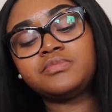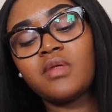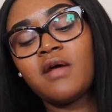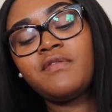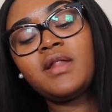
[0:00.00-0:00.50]

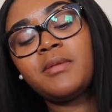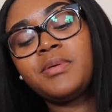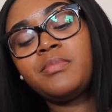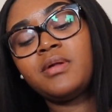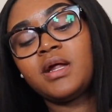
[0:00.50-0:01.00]
I feel like
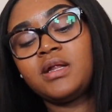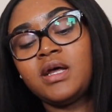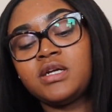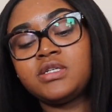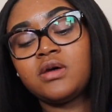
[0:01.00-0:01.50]
people like
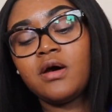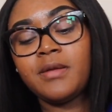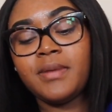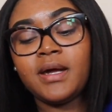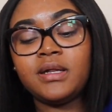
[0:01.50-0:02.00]
that should
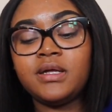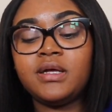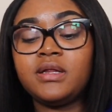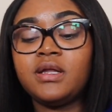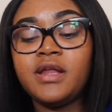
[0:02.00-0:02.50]
automatically
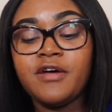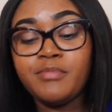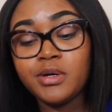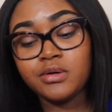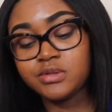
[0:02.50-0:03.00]
get the death
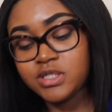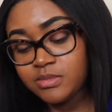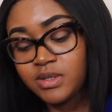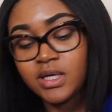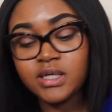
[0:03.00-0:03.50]
penalty
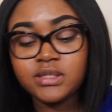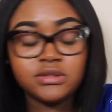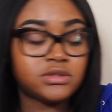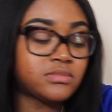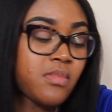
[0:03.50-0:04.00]
because